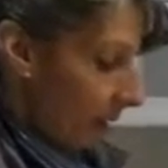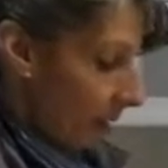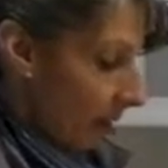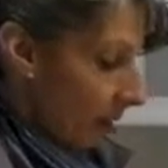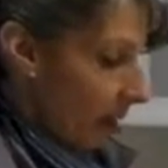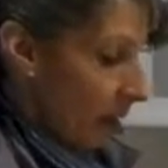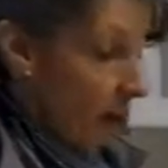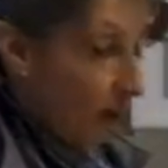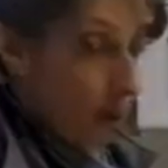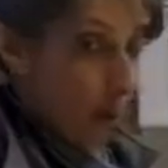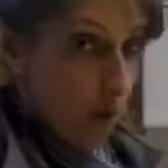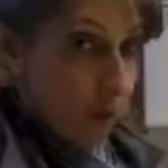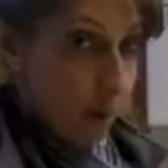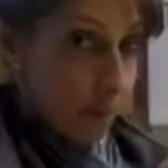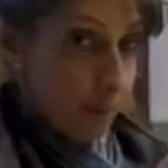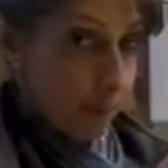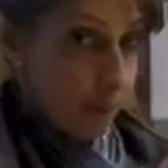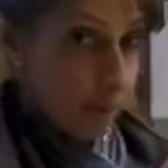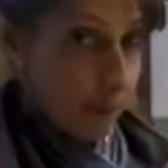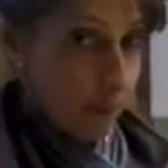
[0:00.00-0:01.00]
although I'm
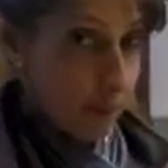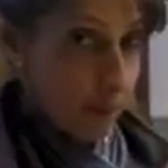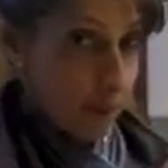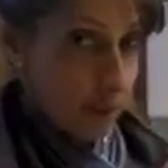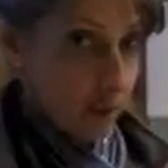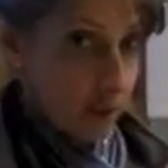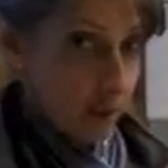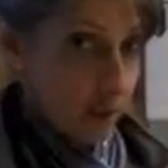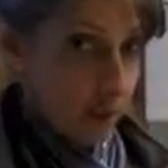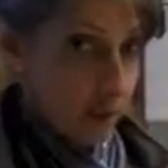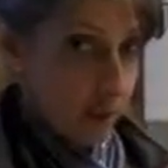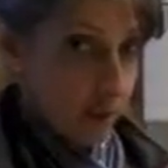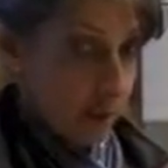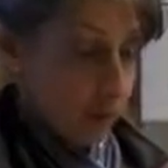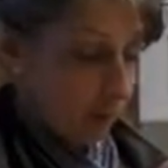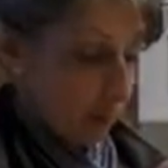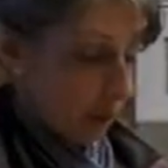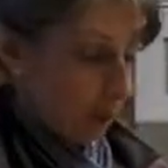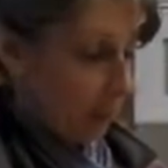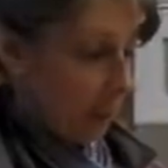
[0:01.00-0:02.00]
tempted to put some
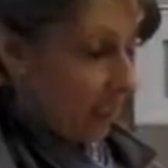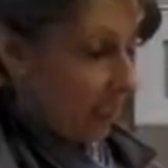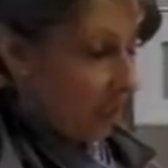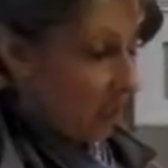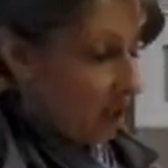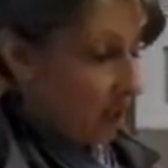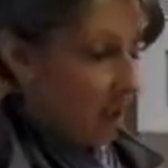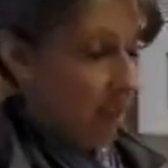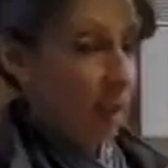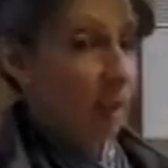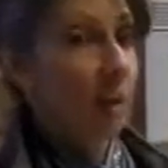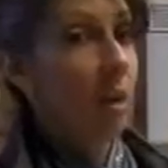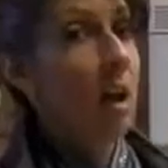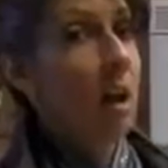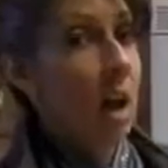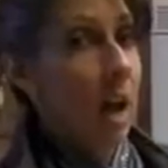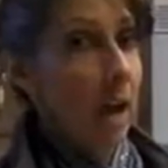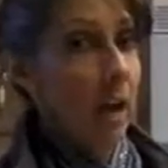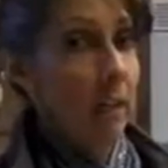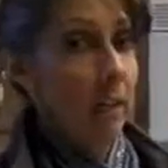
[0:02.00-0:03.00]
spinach in here,
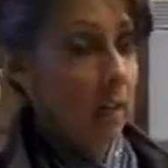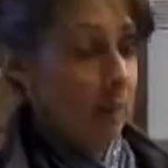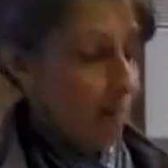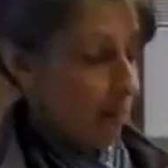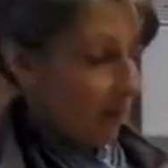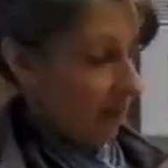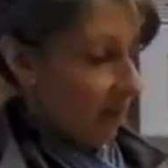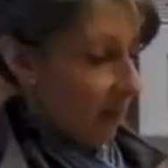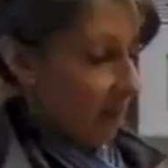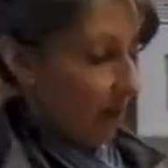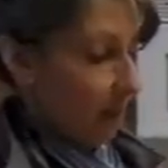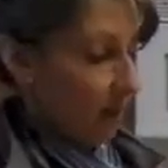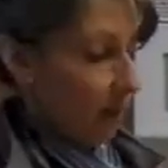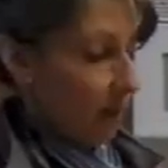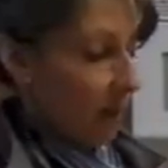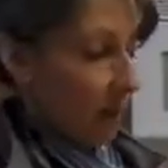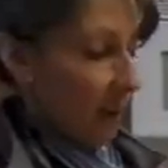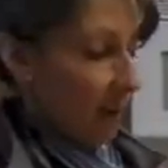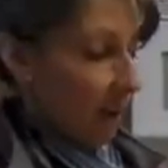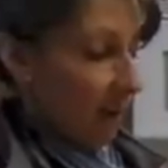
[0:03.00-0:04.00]
I think my family would
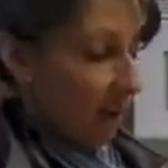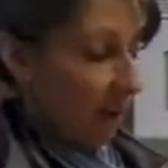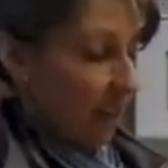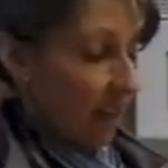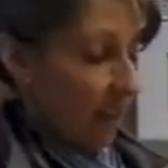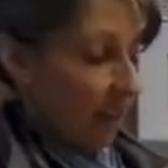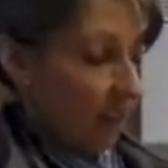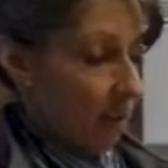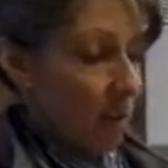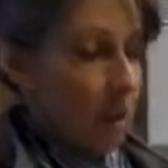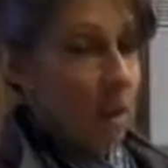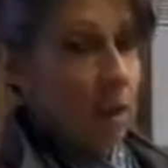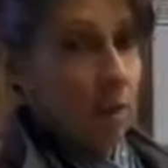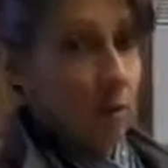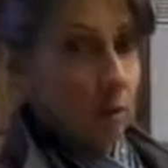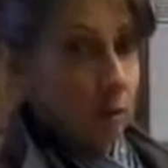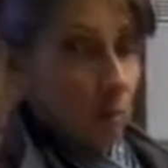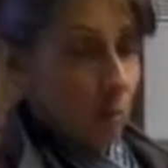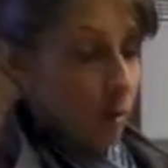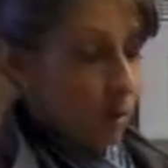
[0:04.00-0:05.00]
have a fit. So
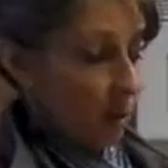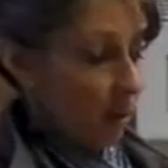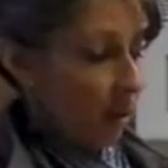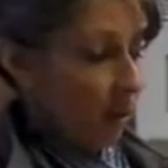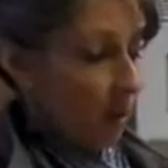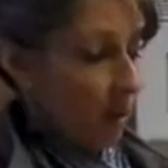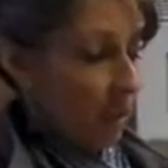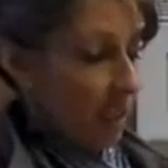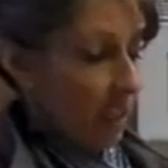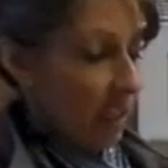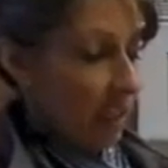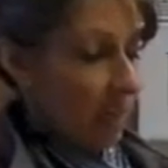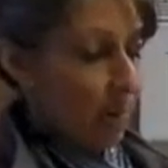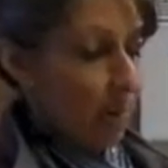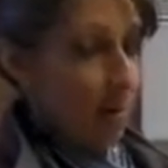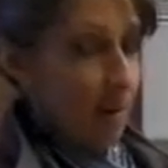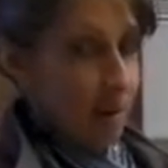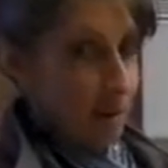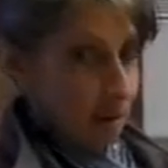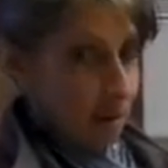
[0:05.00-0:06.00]
we're just going to keep
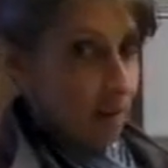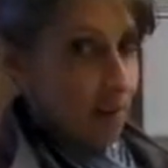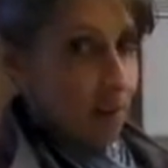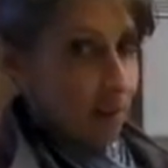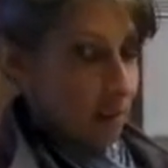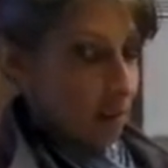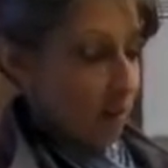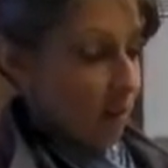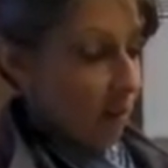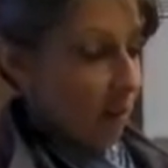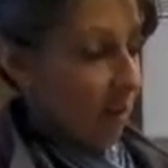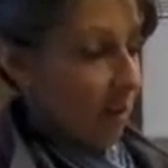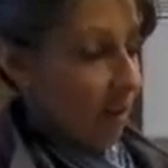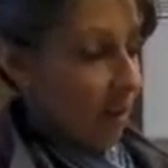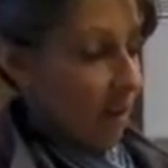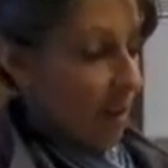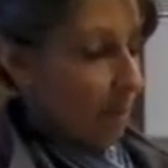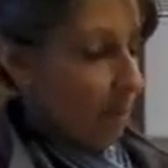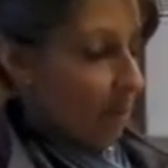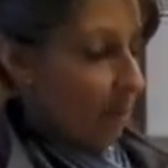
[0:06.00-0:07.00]
it this regular
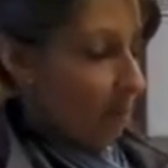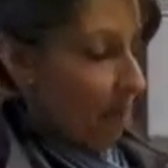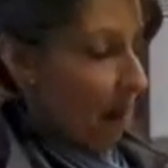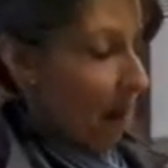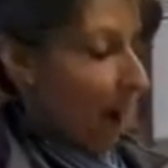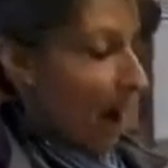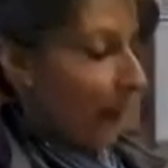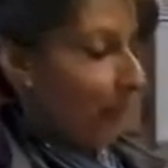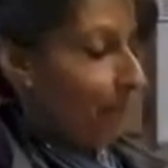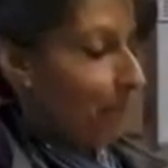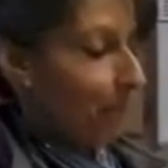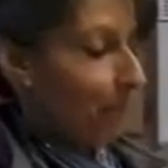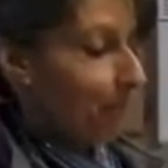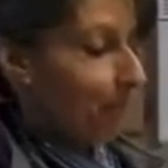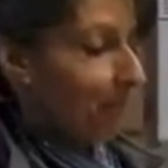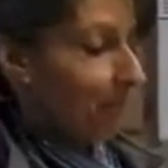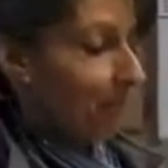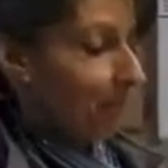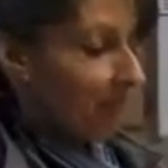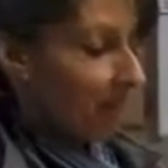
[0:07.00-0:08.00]
apple pie.
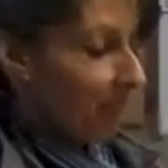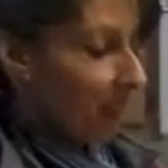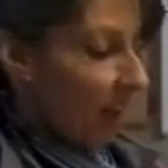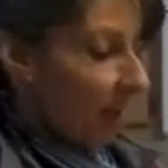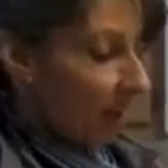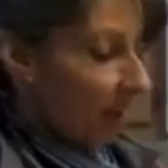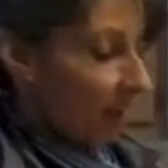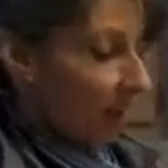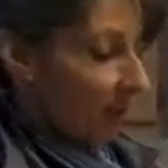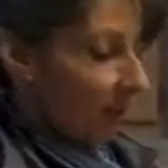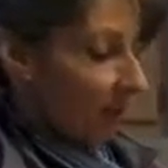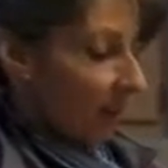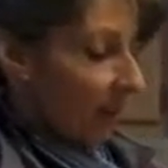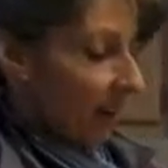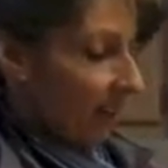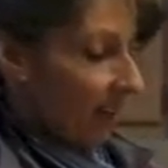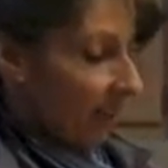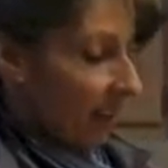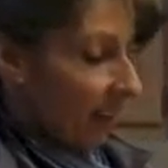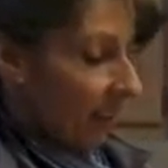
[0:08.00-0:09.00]
Alright, so what I've
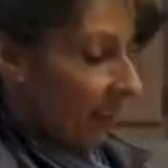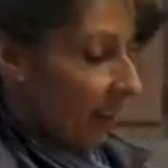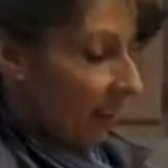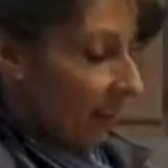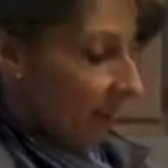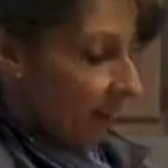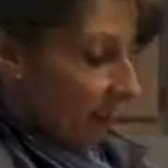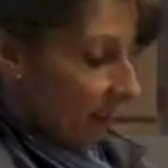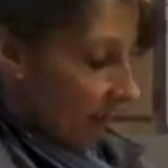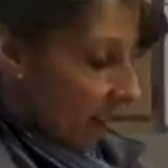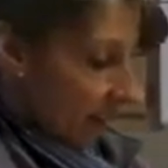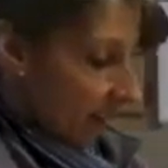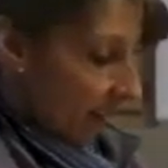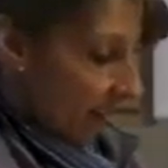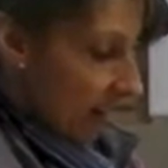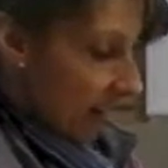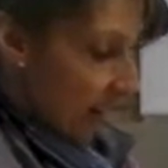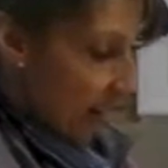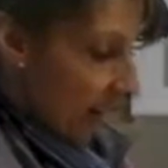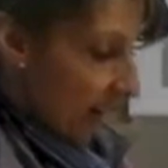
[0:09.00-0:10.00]
done here
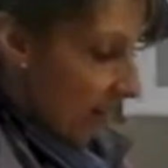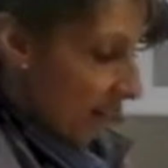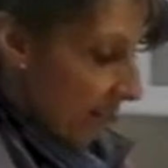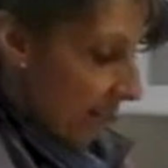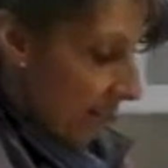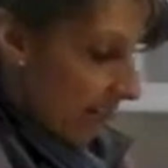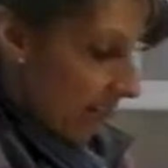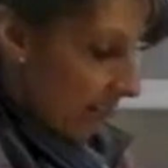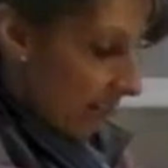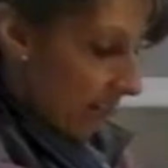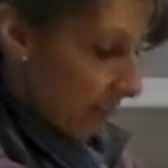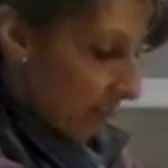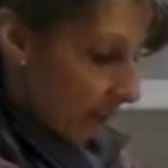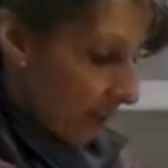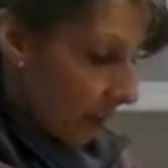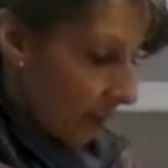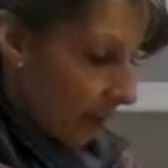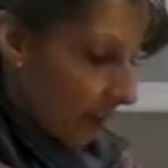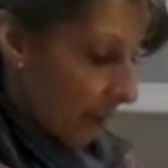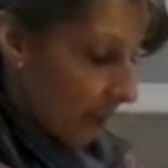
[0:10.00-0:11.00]
is I've taken up
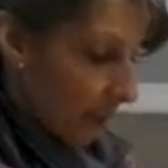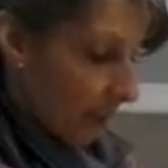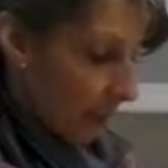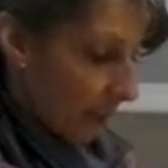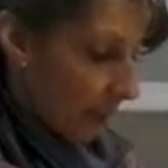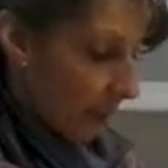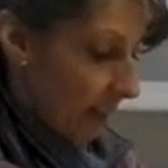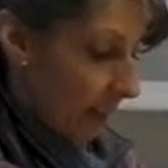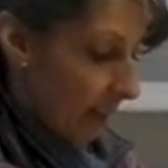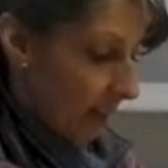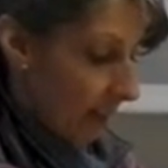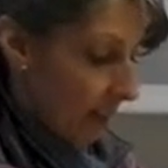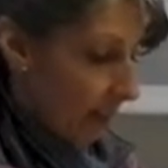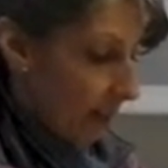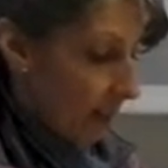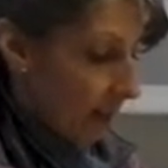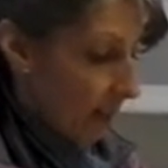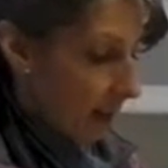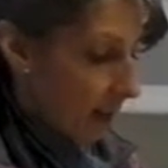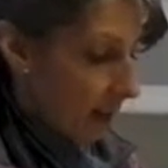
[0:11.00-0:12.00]
the lemon.